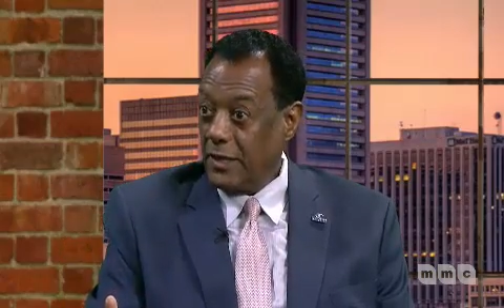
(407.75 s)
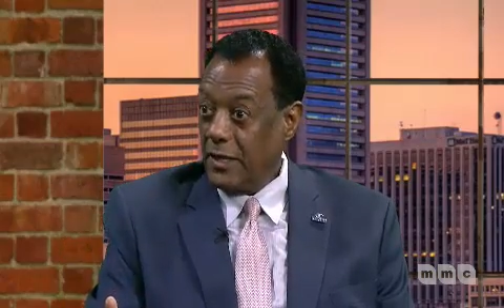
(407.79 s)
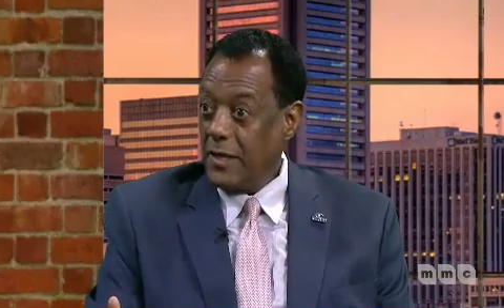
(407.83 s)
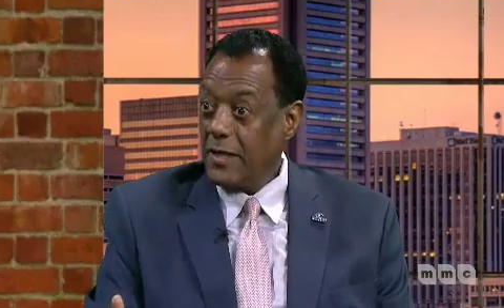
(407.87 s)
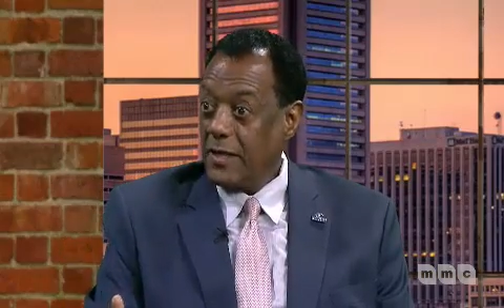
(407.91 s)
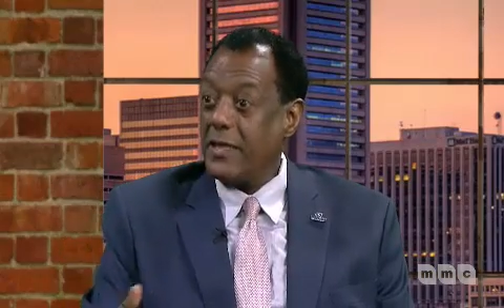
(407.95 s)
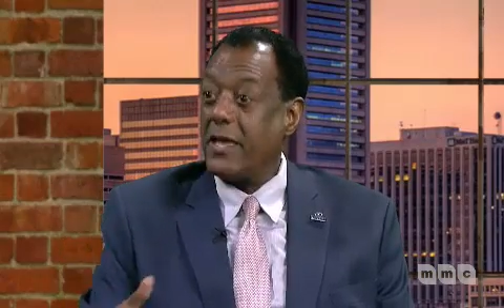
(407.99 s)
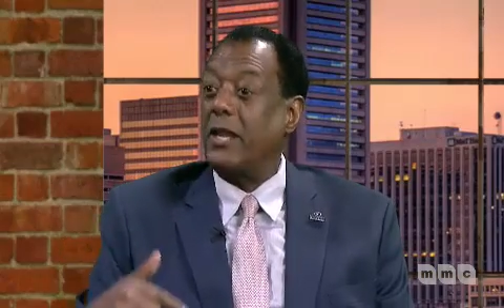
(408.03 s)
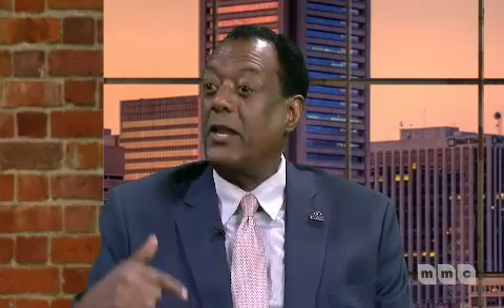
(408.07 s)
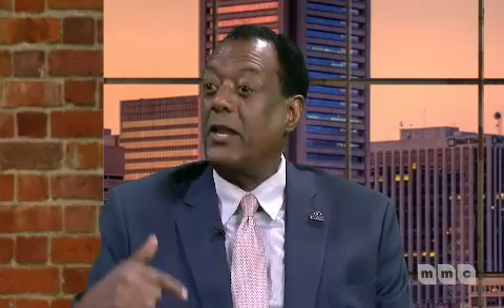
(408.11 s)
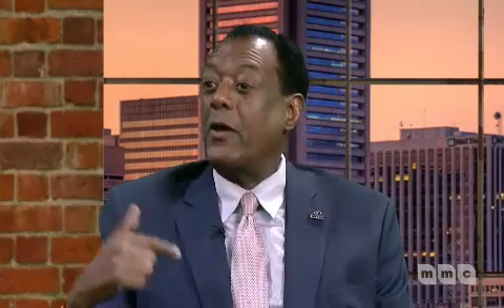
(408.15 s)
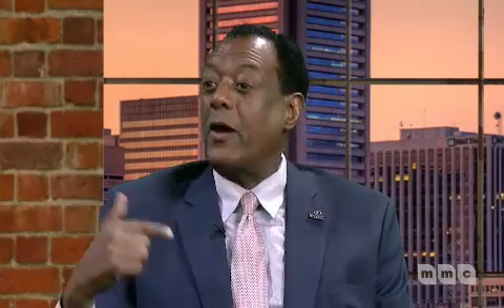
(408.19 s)

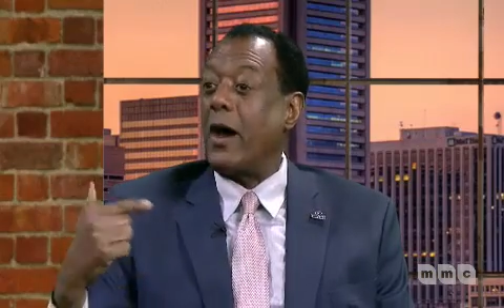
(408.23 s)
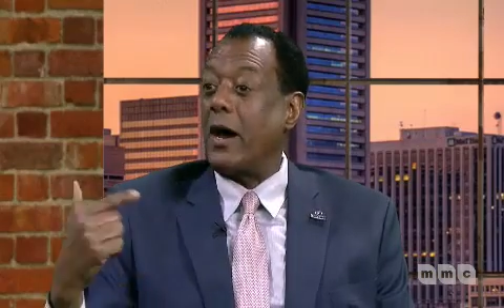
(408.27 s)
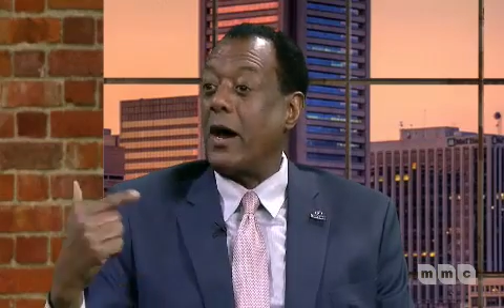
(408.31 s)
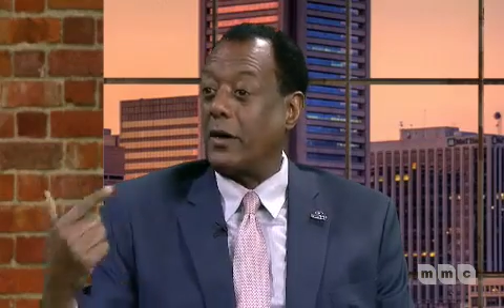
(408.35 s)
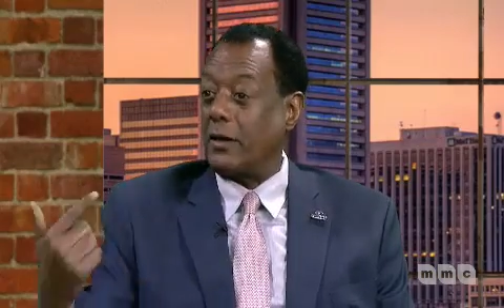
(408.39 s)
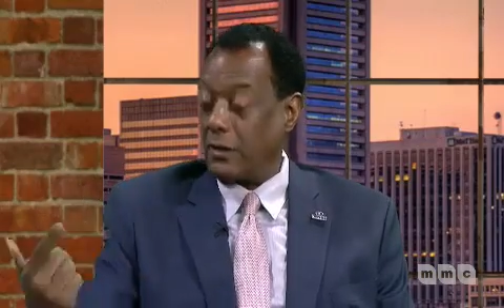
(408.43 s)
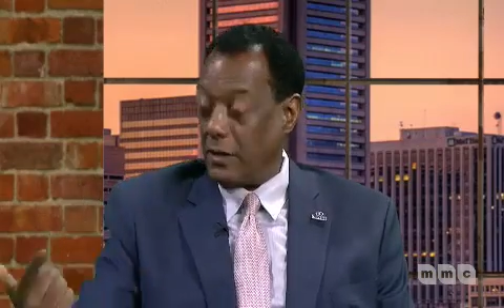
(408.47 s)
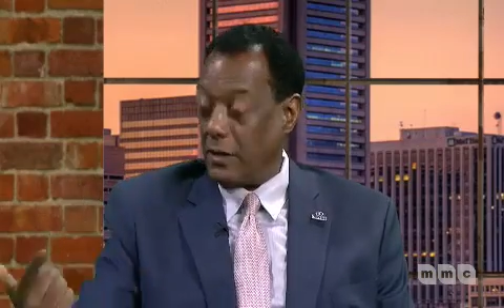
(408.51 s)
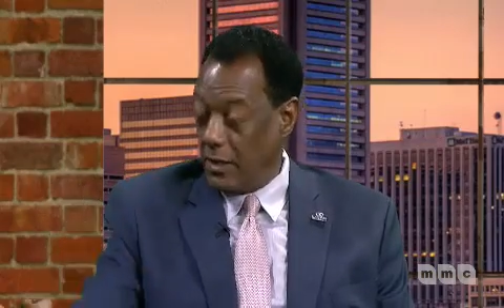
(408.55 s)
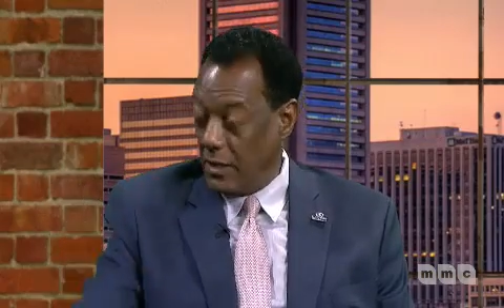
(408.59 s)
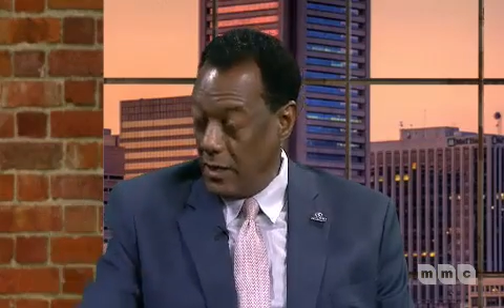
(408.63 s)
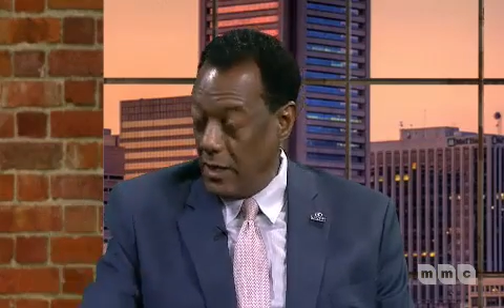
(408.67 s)
Then you
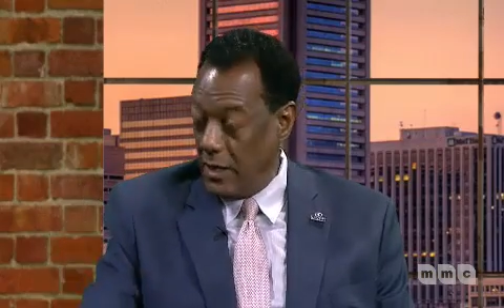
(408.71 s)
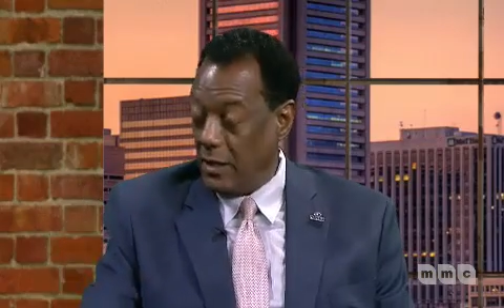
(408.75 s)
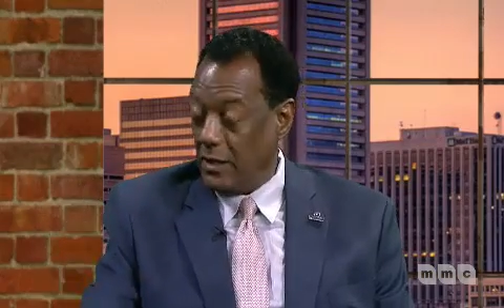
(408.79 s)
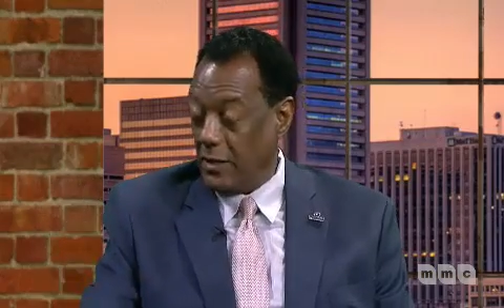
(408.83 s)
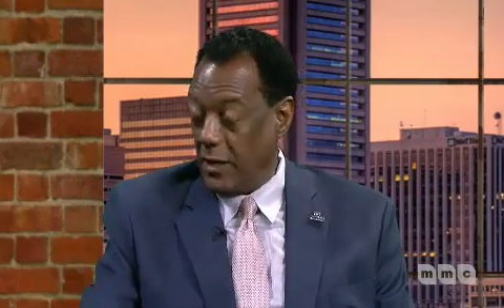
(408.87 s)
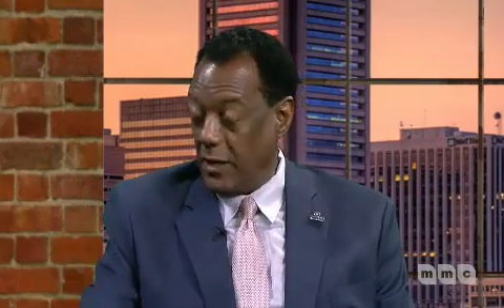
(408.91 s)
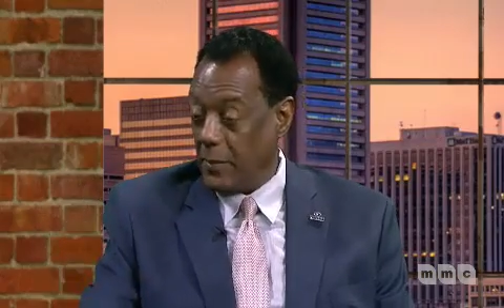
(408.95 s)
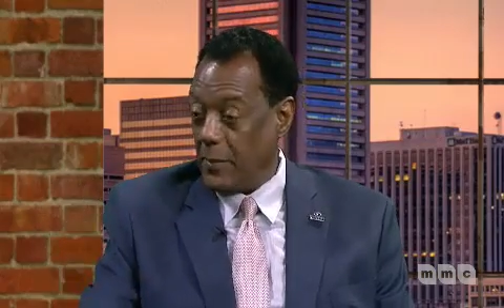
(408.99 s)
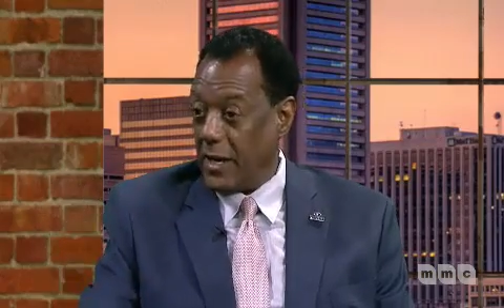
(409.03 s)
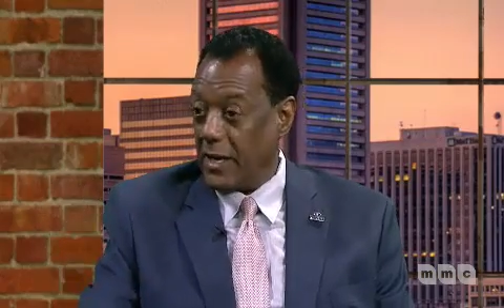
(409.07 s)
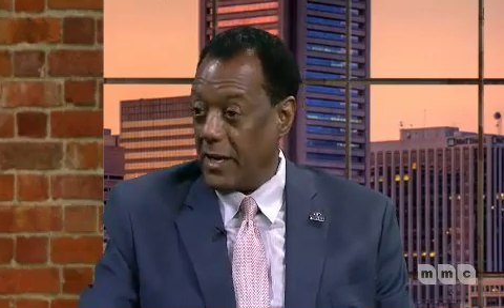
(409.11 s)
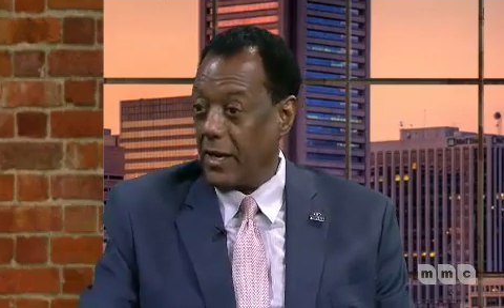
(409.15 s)
are in
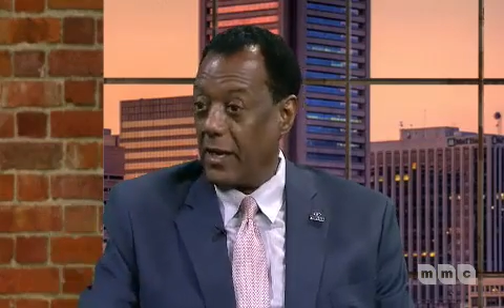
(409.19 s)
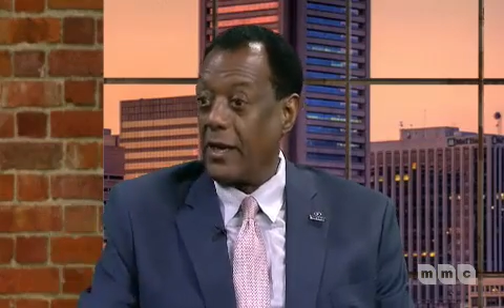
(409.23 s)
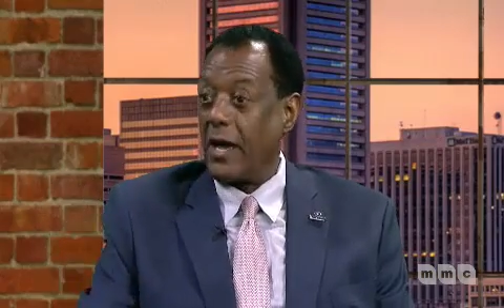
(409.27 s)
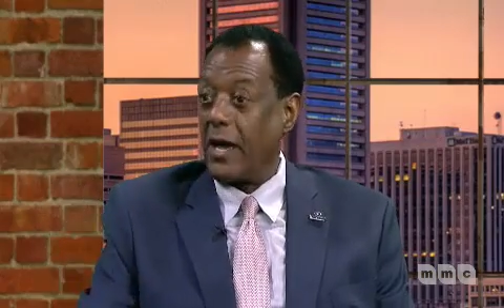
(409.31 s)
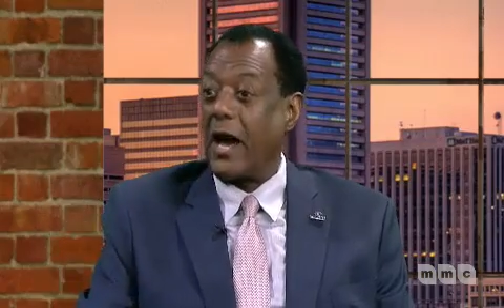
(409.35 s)
deal making.